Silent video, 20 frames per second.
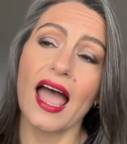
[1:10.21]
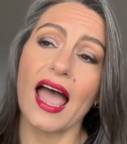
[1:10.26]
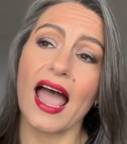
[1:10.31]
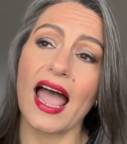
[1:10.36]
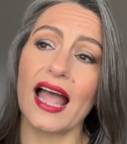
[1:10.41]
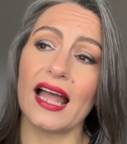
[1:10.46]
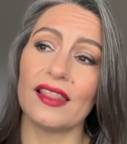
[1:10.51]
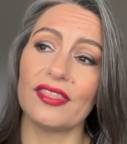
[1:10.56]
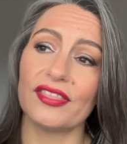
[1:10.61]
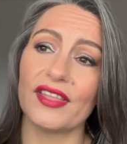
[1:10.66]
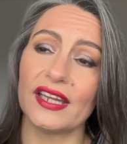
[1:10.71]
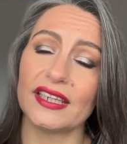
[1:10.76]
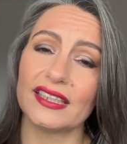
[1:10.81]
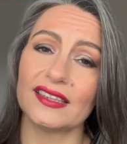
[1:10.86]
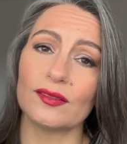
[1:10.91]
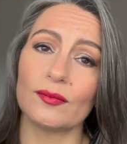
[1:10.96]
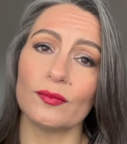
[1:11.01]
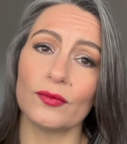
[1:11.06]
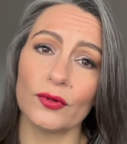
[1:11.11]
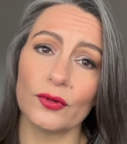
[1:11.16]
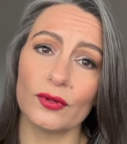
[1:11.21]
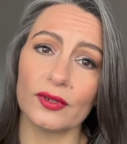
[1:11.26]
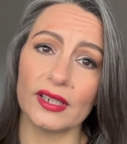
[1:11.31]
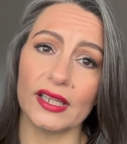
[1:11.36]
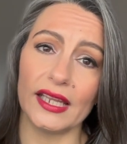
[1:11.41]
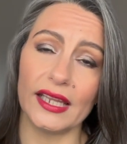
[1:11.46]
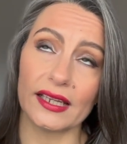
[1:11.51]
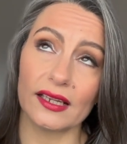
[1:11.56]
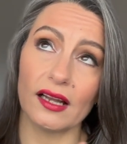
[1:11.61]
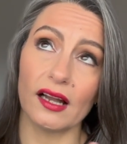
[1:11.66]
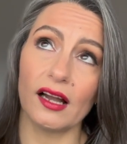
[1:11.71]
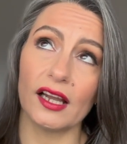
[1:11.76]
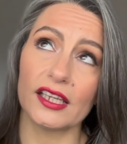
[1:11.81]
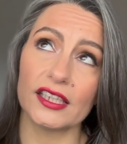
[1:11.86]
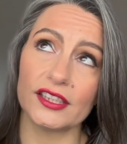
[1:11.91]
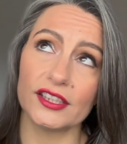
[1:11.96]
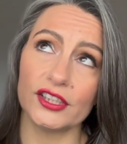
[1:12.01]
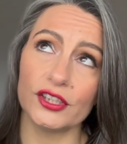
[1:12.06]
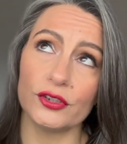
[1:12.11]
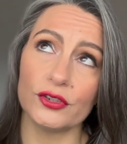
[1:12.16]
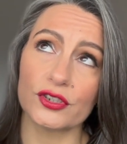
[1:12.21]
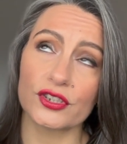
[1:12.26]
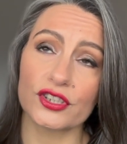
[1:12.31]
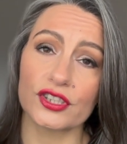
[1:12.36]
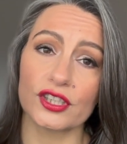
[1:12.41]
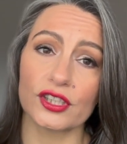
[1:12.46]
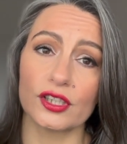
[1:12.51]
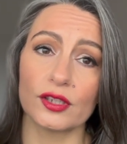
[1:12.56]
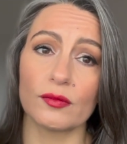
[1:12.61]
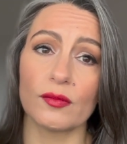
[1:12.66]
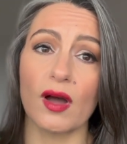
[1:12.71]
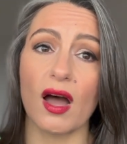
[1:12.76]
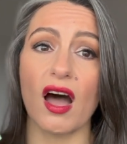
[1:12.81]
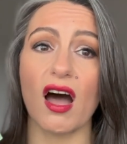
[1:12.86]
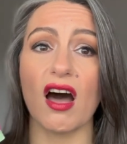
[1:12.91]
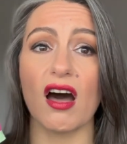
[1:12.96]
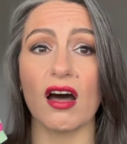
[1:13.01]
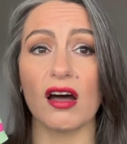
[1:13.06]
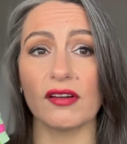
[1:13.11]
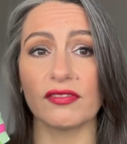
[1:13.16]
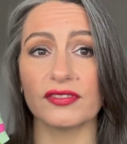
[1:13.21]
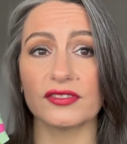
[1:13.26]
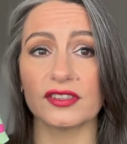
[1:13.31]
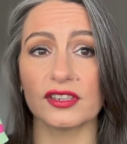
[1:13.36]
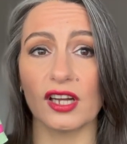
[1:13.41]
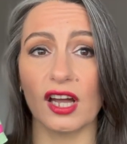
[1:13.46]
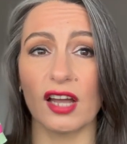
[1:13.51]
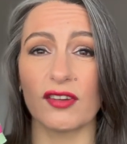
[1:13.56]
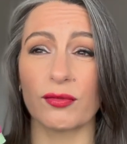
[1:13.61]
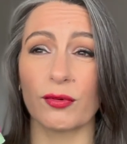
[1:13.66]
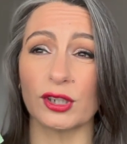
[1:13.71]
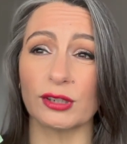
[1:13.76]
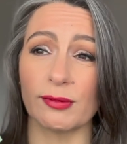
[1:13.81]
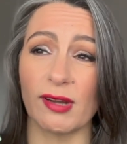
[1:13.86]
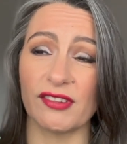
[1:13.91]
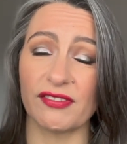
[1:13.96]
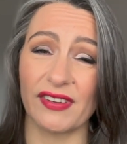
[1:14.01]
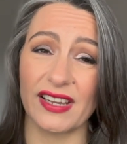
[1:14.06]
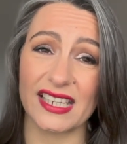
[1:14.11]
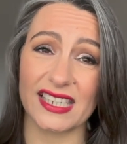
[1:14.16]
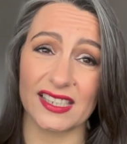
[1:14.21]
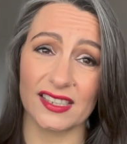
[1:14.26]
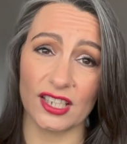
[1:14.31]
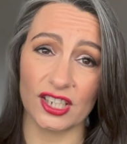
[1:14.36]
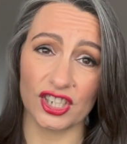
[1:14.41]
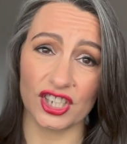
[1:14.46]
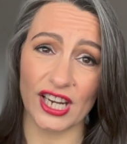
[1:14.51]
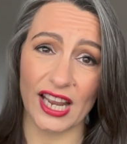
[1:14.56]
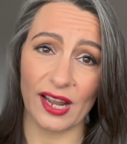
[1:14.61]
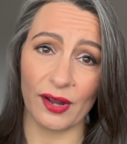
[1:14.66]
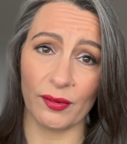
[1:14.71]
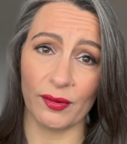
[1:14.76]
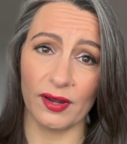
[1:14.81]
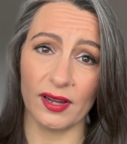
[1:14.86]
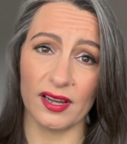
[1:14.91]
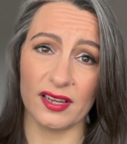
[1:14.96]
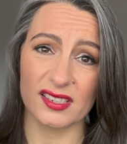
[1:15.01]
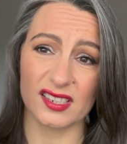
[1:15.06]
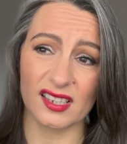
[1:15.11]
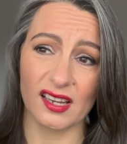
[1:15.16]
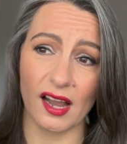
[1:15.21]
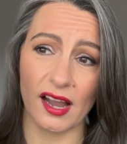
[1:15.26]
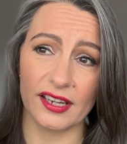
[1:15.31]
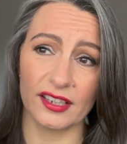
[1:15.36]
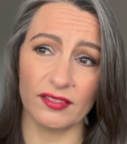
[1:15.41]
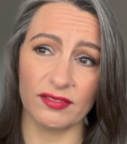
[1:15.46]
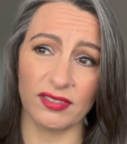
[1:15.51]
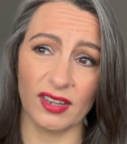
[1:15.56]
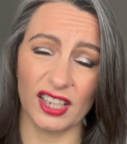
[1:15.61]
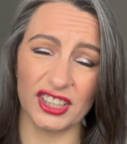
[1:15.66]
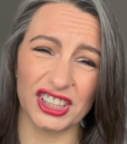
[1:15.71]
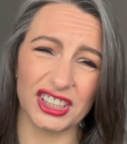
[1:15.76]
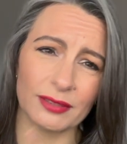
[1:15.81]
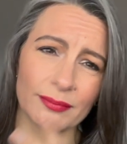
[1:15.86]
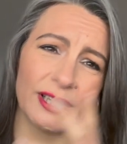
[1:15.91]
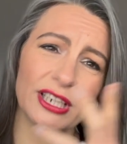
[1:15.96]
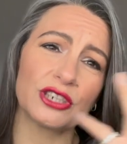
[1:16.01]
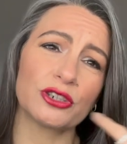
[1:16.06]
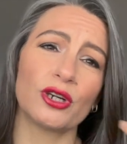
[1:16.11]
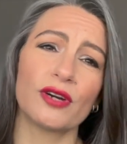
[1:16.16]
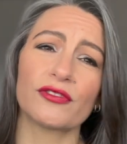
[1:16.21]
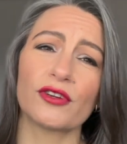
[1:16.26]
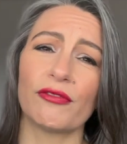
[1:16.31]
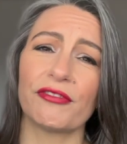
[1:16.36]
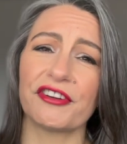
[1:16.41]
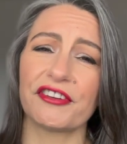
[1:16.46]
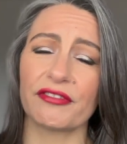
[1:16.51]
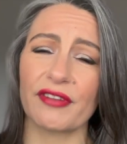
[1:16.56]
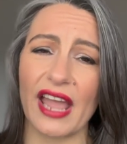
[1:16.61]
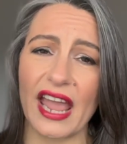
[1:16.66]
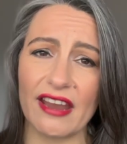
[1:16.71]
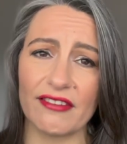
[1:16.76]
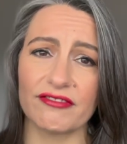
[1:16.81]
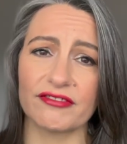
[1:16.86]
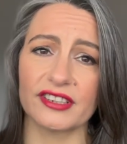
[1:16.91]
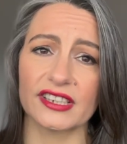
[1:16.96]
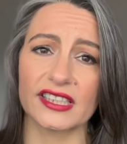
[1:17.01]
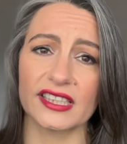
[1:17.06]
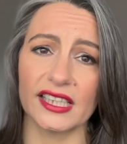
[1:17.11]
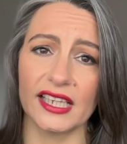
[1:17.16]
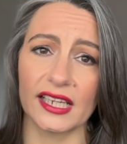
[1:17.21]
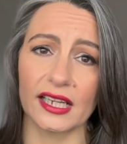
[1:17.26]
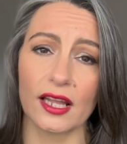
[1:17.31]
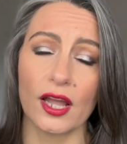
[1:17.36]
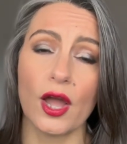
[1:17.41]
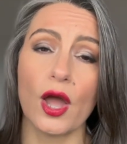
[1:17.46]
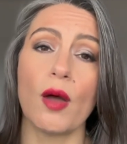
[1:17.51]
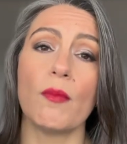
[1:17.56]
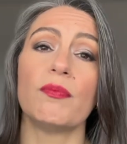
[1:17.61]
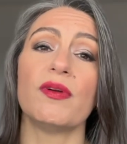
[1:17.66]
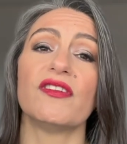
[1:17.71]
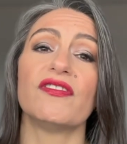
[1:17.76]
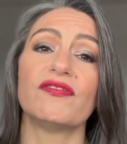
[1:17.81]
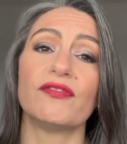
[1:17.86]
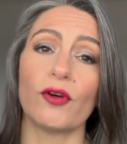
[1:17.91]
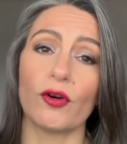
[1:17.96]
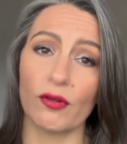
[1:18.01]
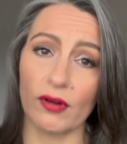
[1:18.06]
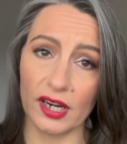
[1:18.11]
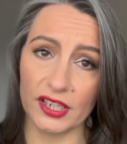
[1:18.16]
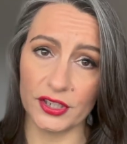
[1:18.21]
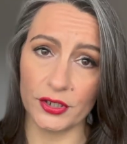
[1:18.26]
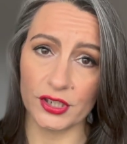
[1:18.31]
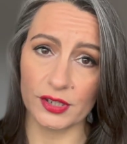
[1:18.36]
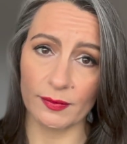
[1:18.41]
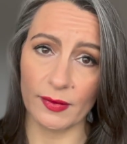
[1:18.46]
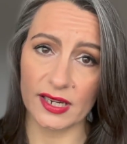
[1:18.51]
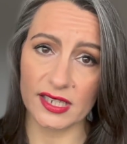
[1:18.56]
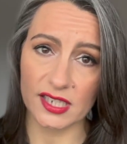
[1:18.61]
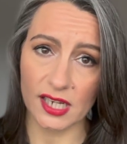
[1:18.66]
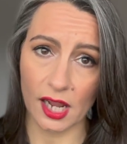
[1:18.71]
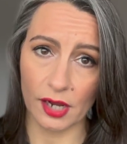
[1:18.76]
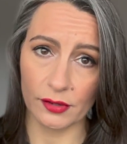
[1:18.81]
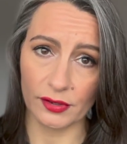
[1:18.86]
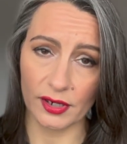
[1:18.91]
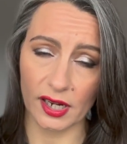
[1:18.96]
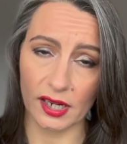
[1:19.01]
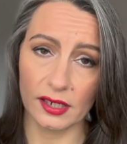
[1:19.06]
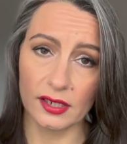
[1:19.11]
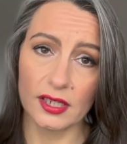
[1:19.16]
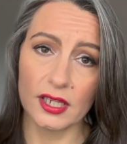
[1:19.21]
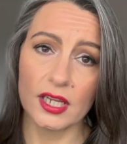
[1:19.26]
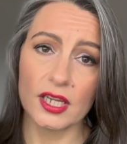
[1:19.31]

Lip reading: And then in the morning, I use them after I've washed my face in the shower as kind of like, just to make sure I've got rid of everything before I use my toner.